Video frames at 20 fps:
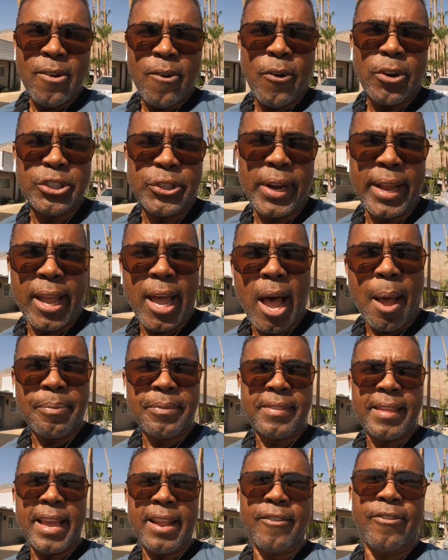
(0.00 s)
or should I
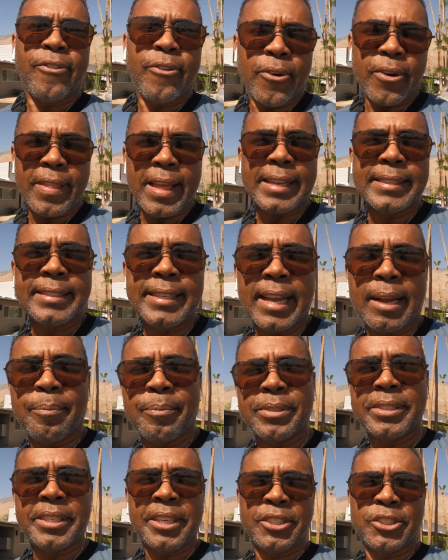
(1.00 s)
opt then for that second
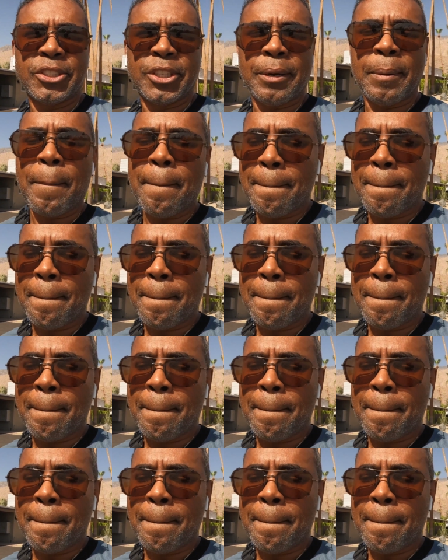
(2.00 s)
procedure.